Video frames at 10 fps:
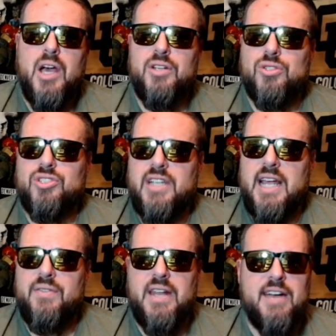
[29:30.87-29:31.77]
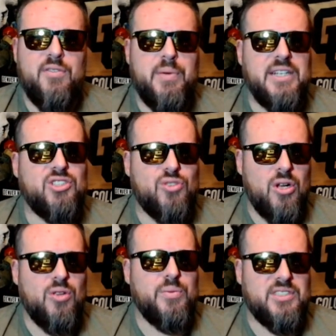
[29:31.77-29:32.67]
understand that everybody's
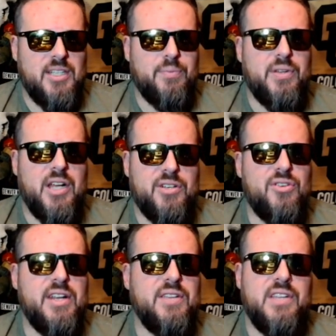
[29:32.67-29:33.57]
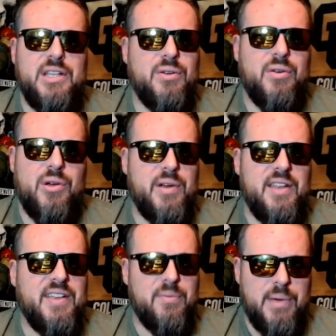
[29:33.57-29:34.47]
struggling with something underneath that you don't know
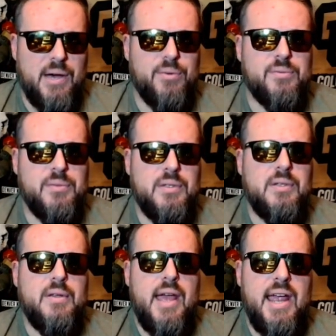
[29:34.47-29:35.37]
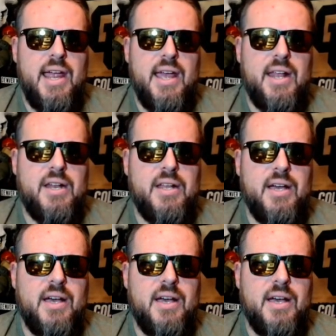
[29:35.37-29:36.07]
anything about, and